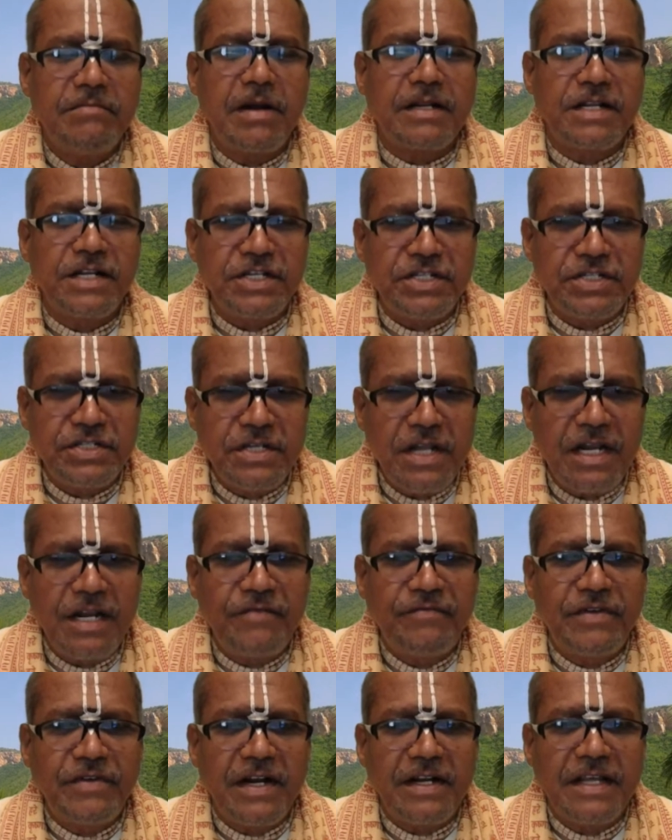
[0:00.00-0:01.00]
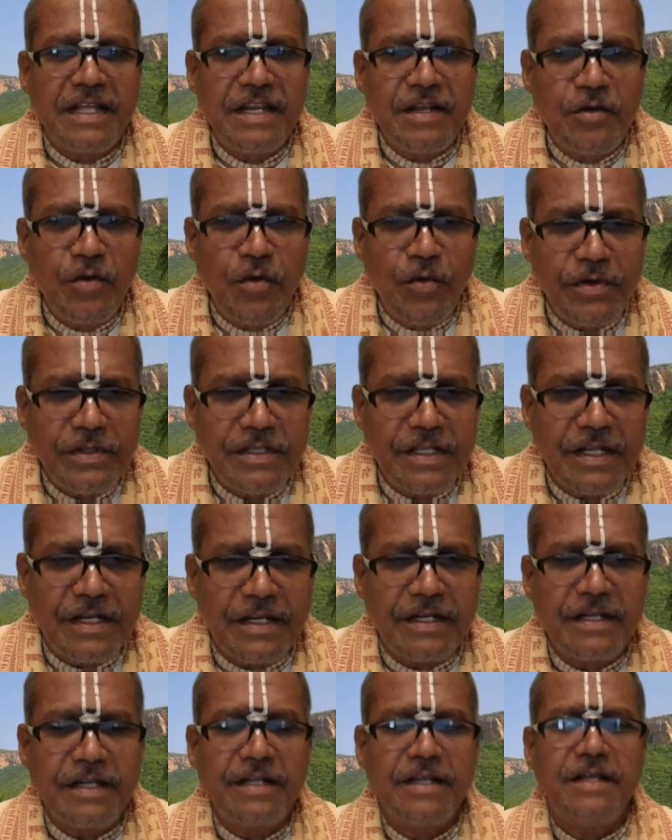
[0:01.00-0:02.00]
But Krishna lifted Giri
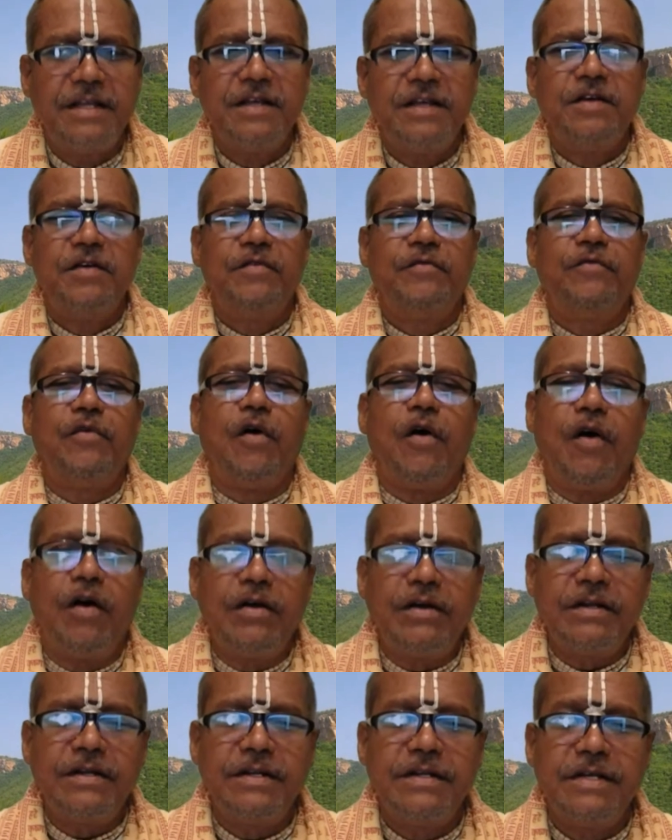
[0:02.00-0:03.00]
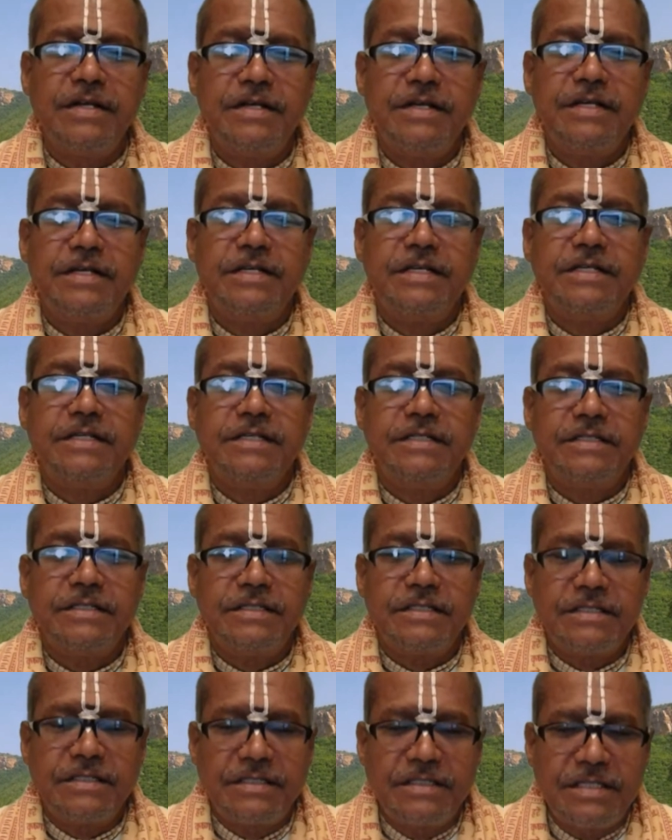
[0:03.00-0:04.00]
Govardhan for
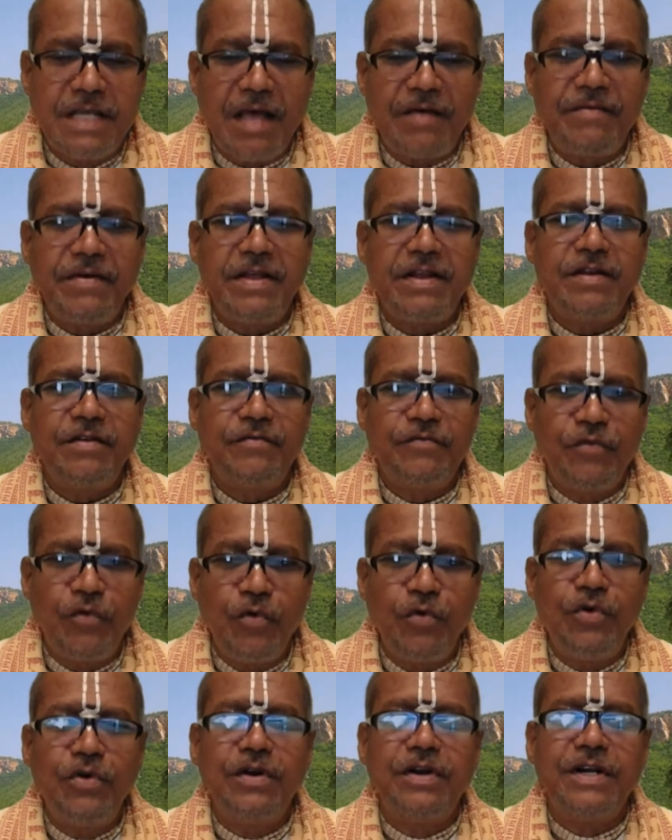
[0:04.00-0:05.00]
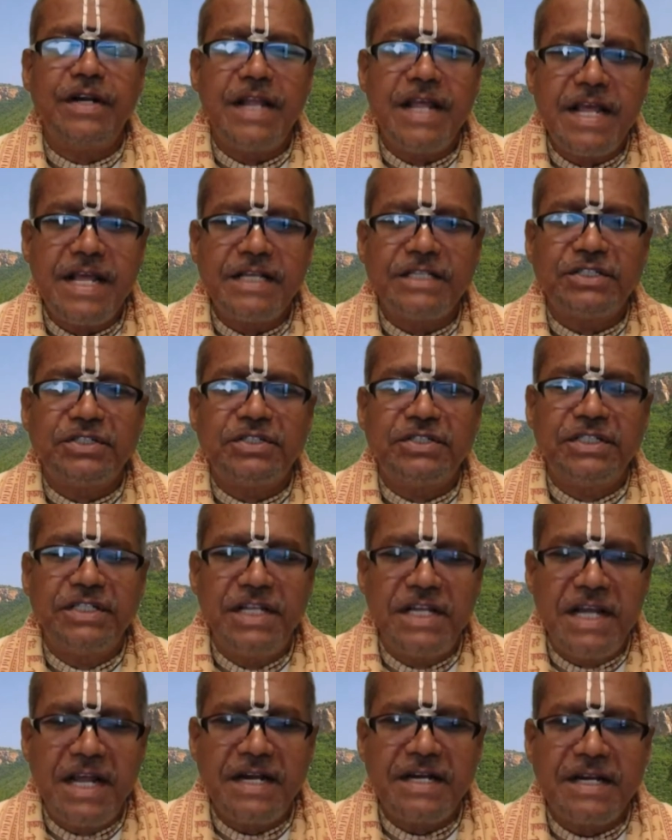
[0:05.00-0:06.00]
7 full days,
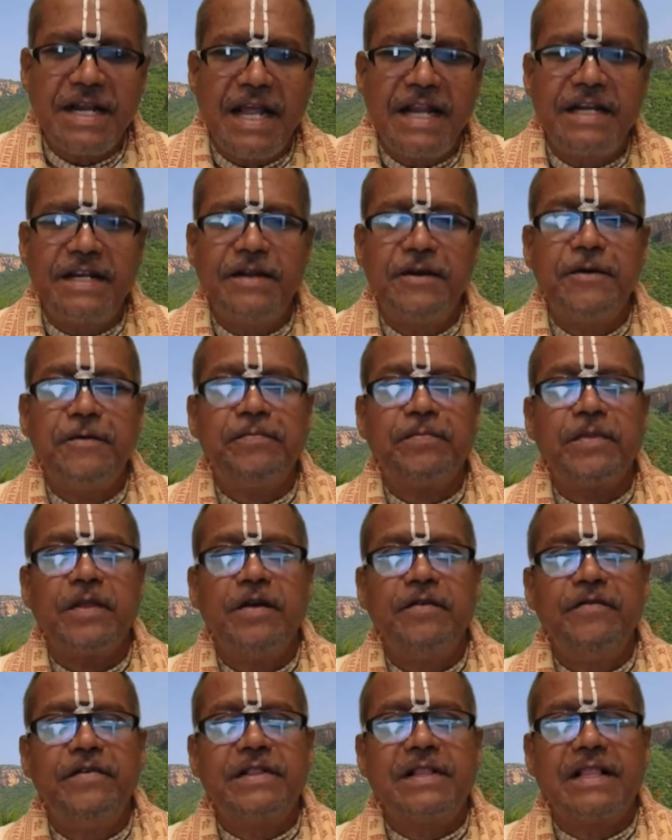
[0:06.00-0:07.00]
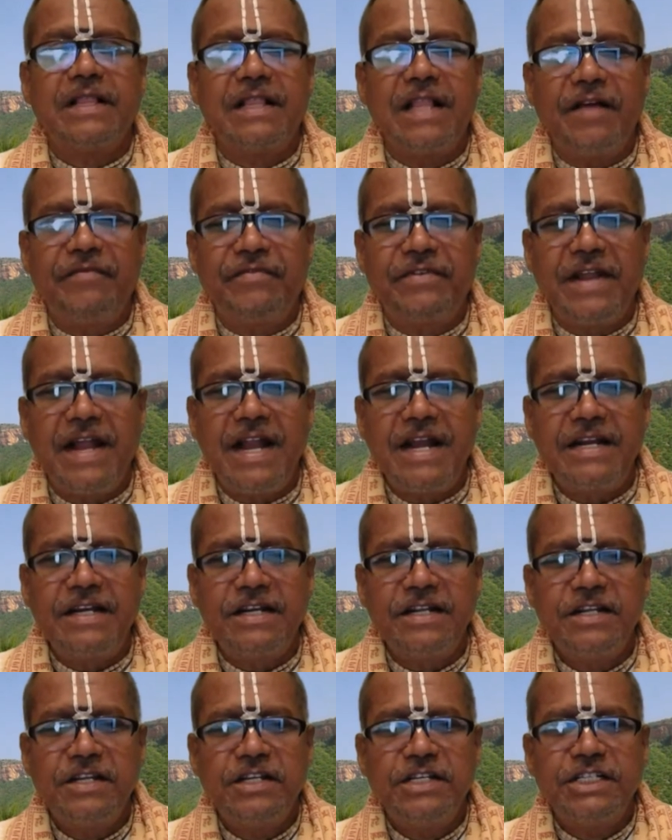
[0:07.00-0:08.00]
day and night, with left
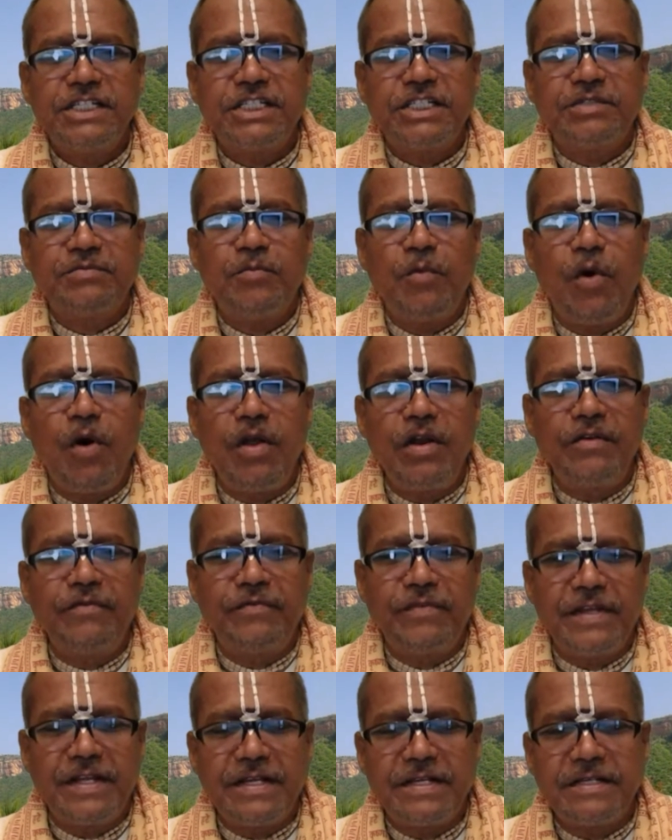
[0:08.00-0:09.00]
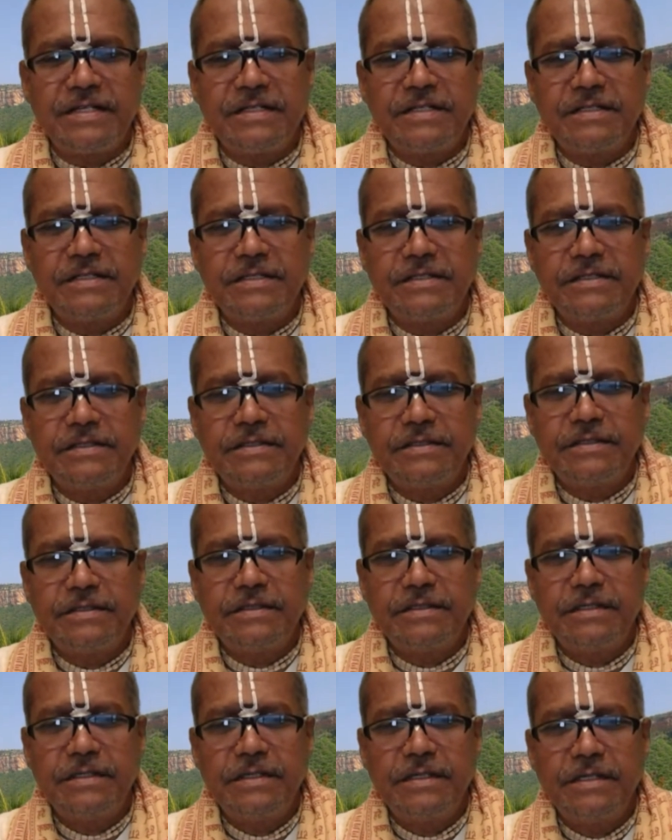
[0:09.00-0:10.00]
hand, small finger.
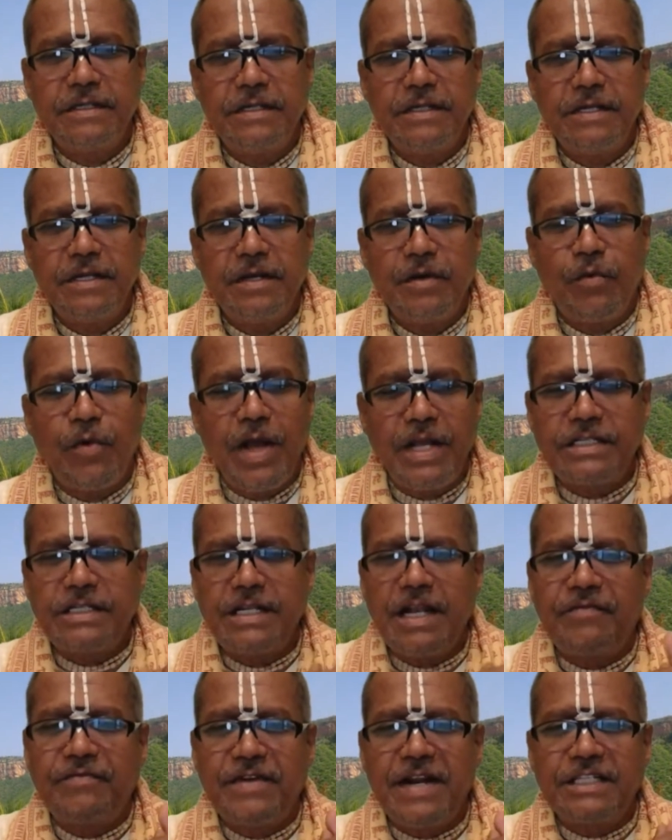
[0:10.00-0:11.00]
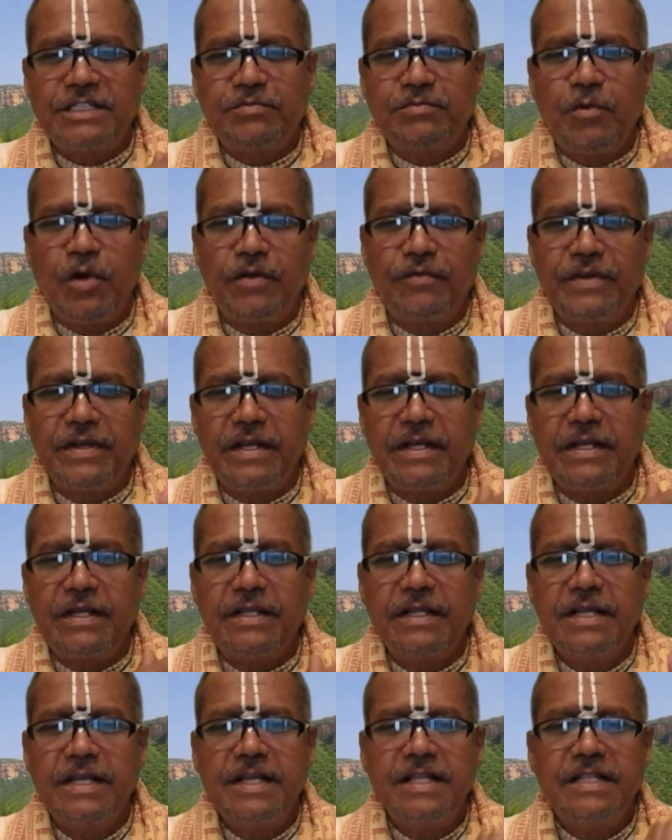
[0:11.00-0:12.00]
Why is left hand small
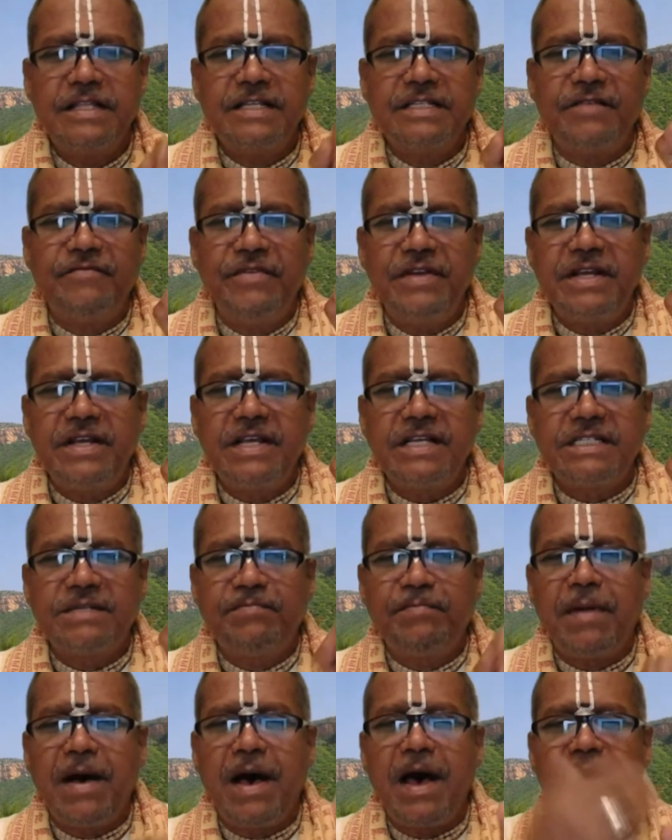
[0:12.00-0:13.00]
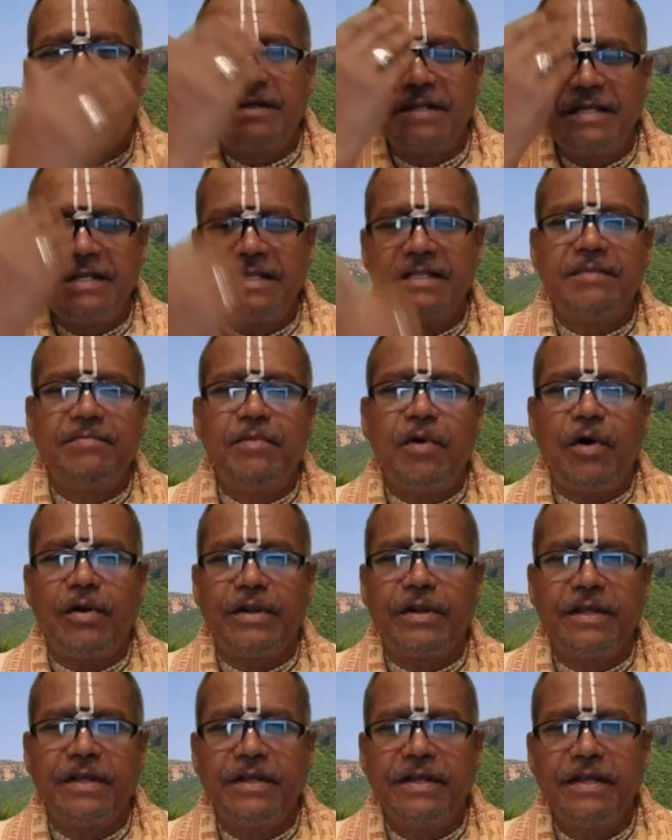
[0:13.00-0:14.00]
finger? This is the weakest part in the
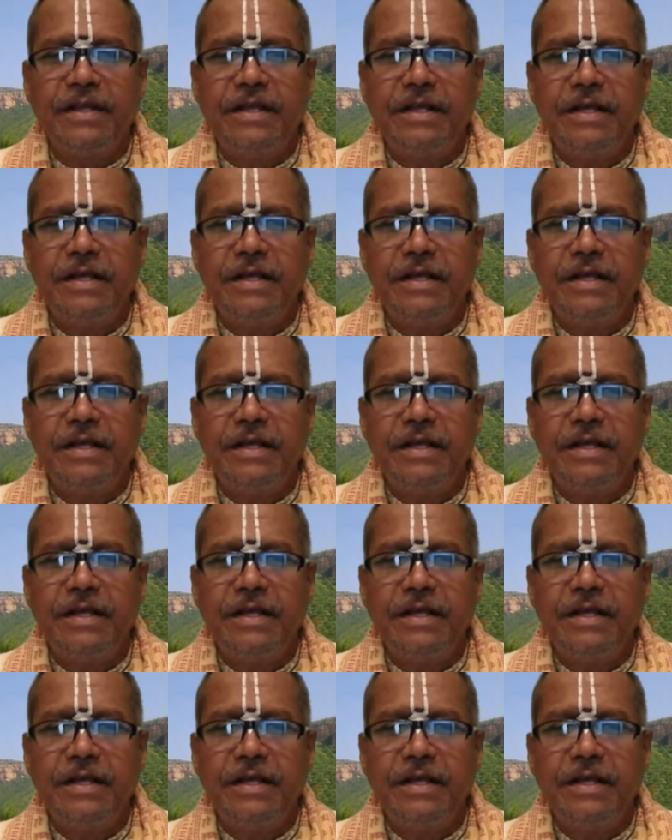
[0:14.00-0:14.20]
body.